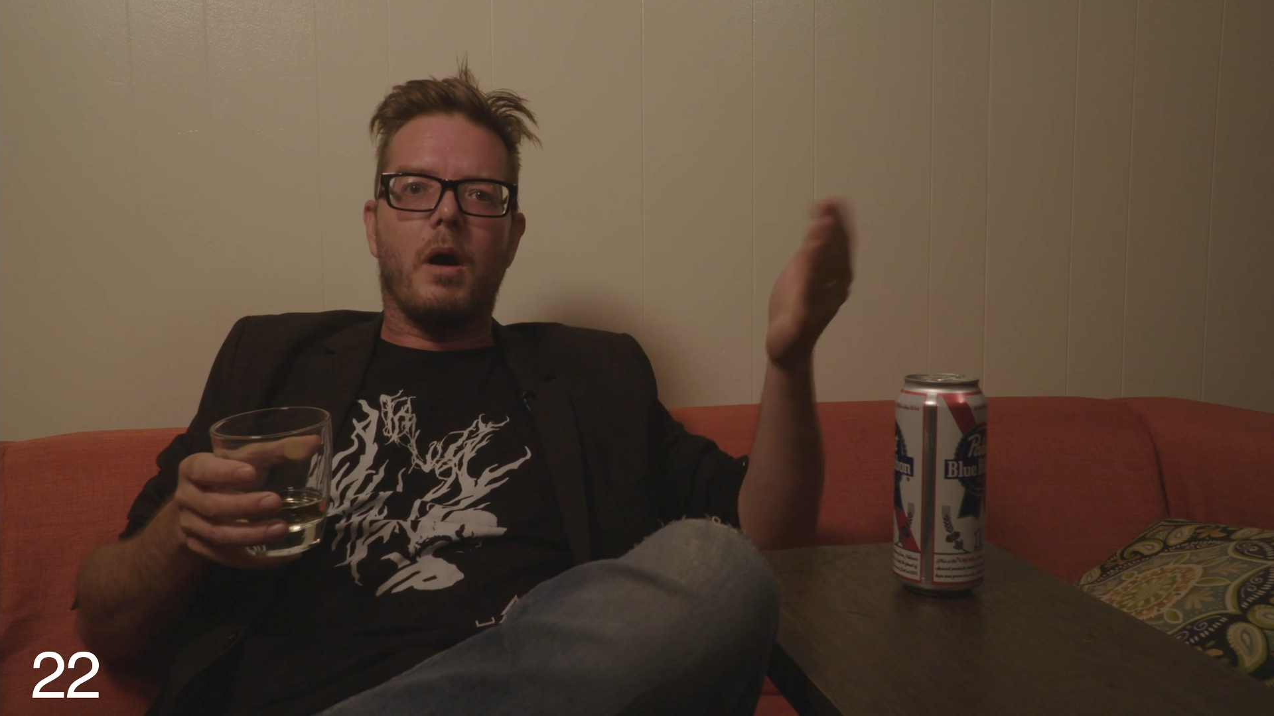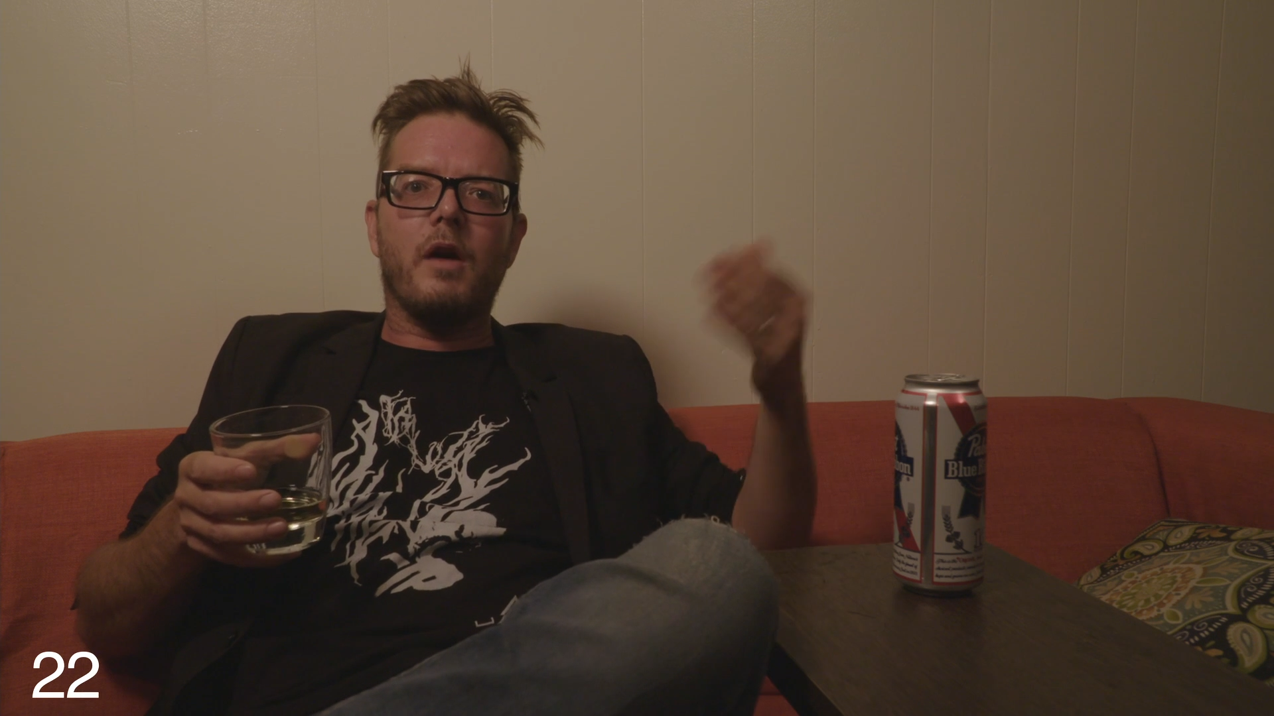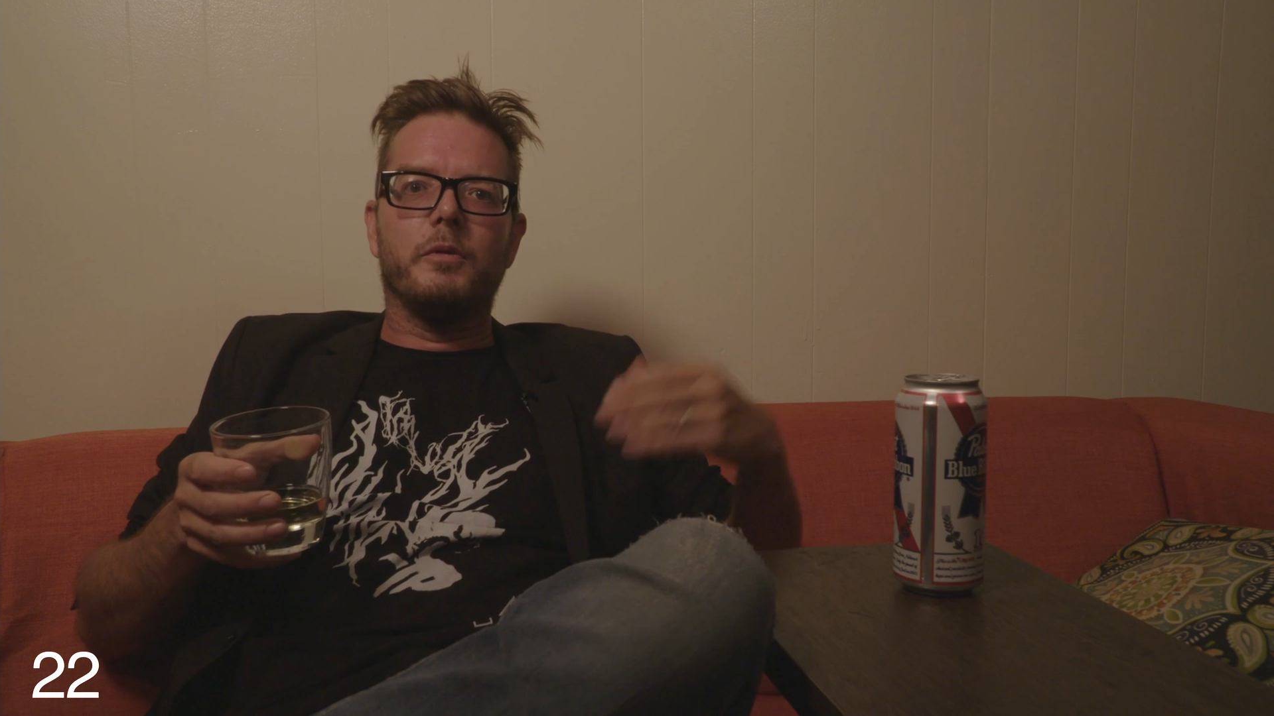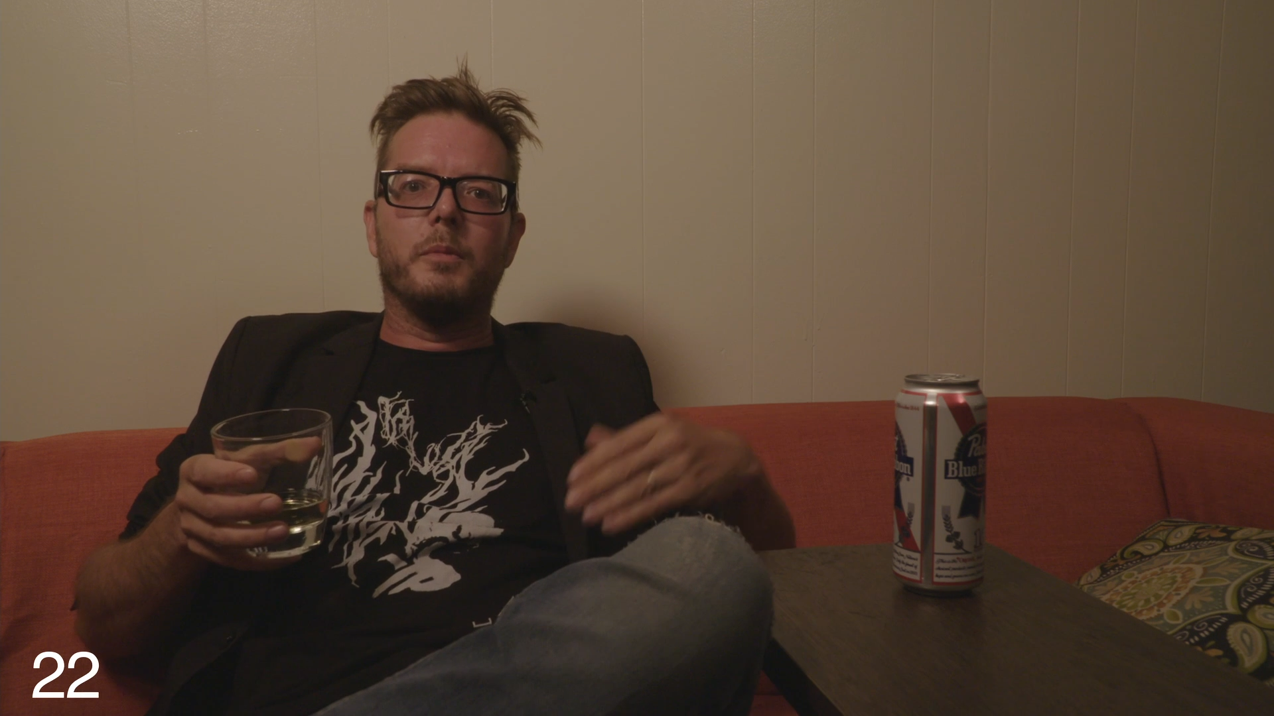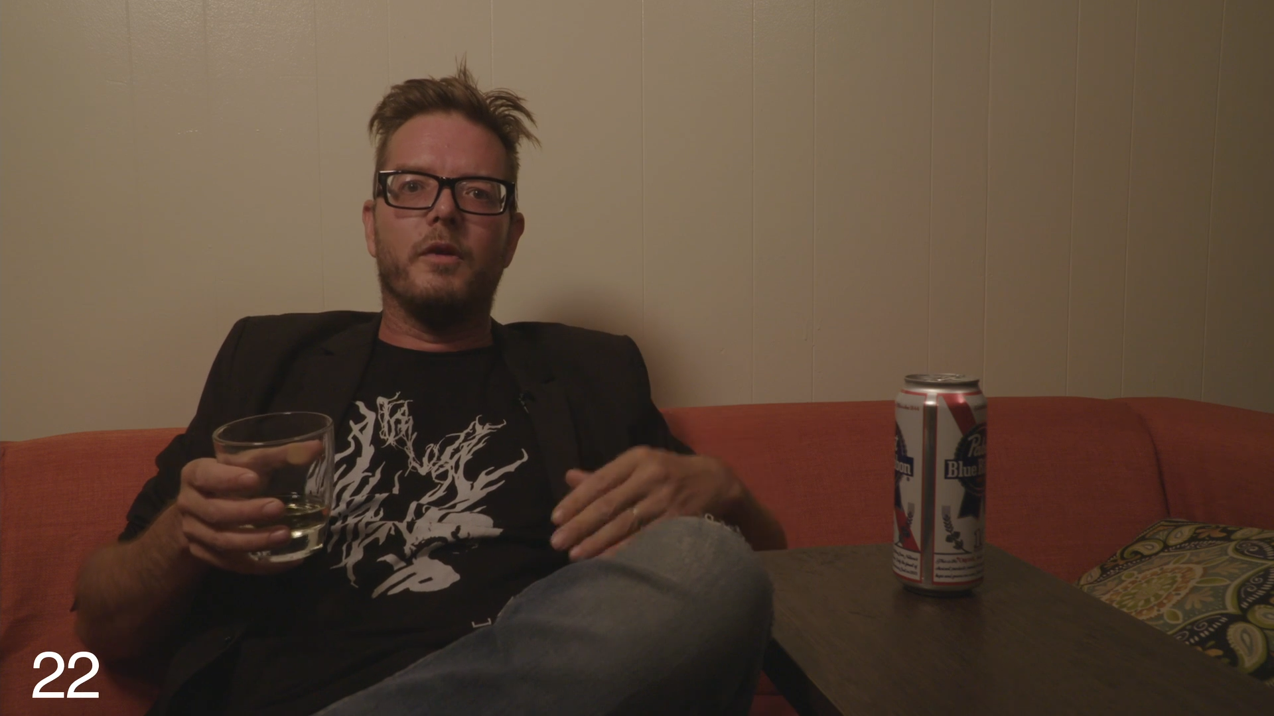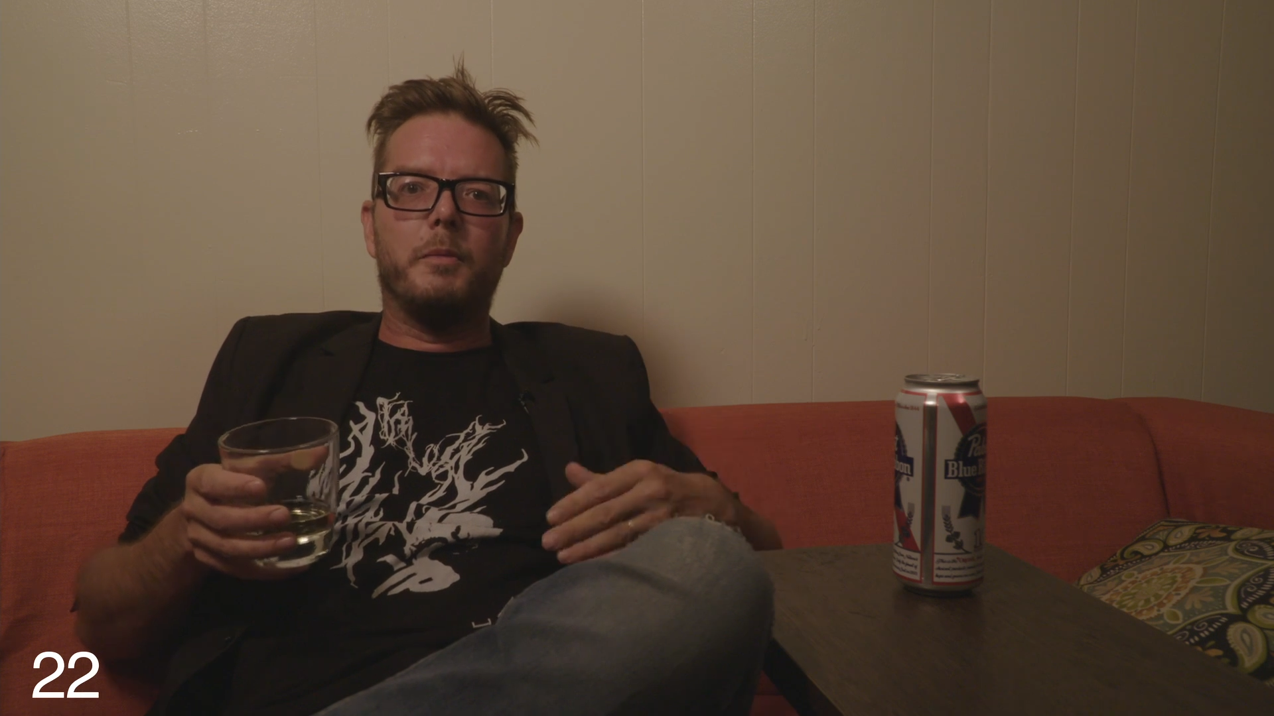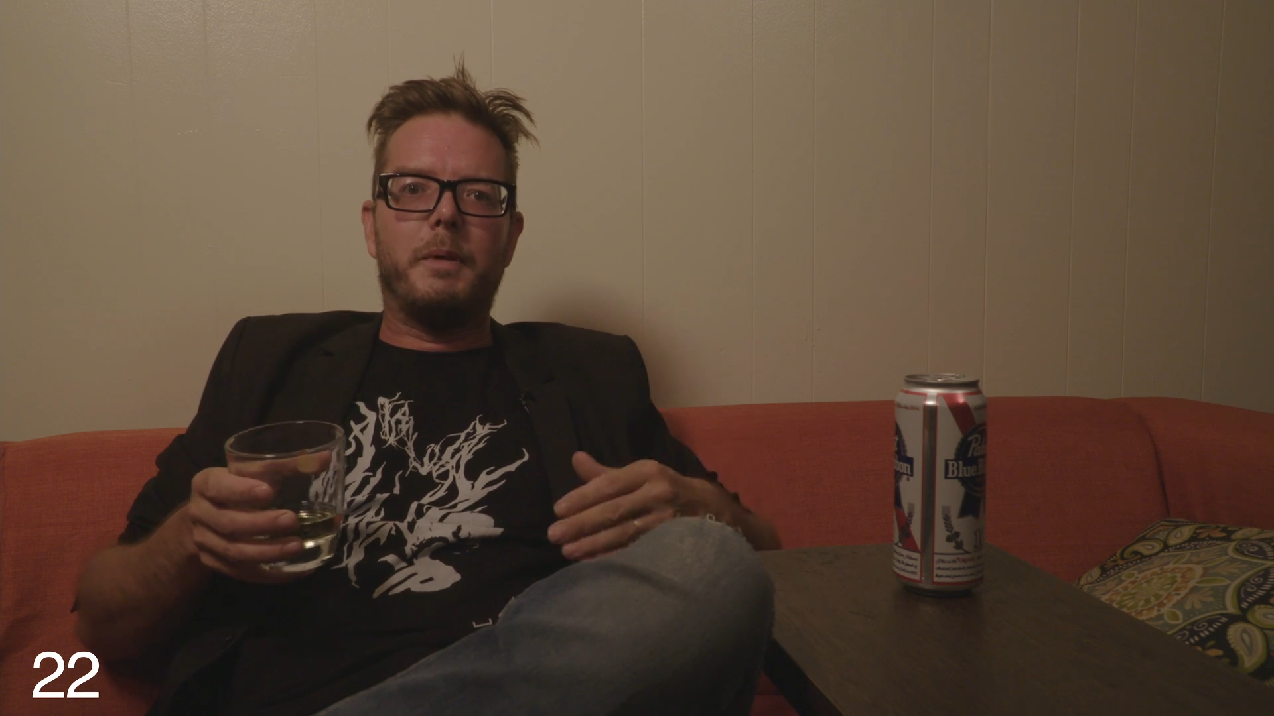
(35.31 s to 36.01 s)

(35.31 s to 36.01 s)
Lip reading: Marvel movie,